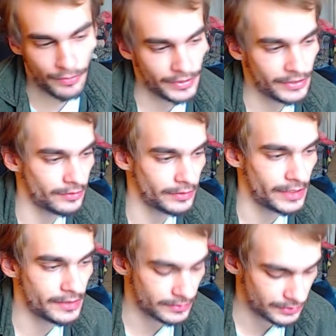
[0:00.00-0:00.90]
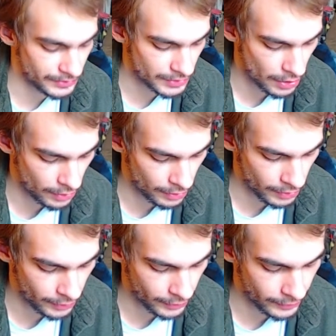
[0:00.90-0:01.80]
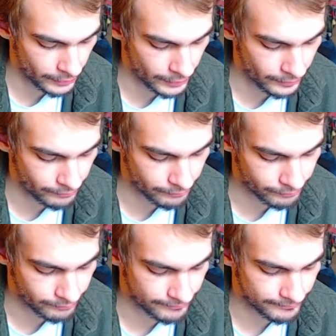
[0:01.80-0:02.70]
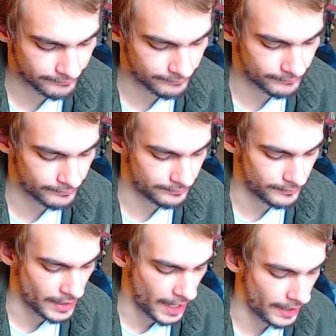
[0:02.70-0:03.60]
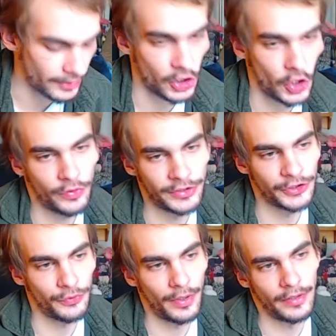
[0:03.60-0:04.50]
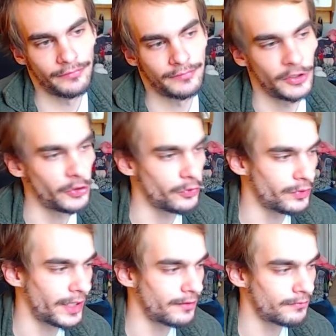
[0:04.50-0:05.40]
your lungs are not going to want to do that.